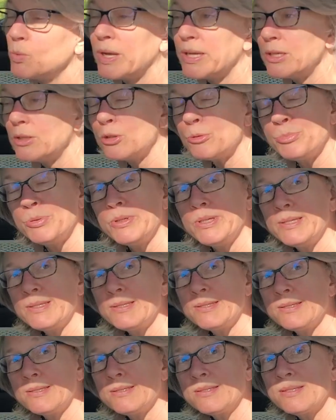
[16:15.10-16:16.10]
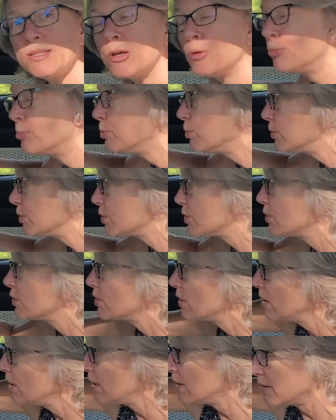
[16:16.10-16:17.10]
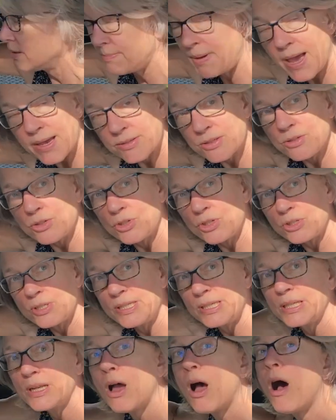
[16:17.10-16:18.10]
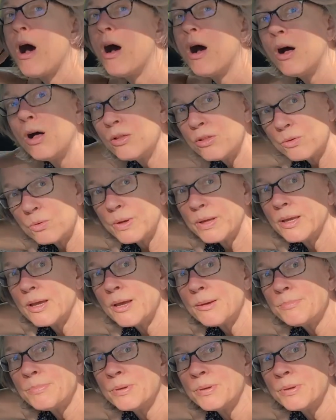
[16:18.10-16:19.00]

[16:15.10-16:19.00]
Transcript: regular Priuses, they'll push the passenger seat all the way up.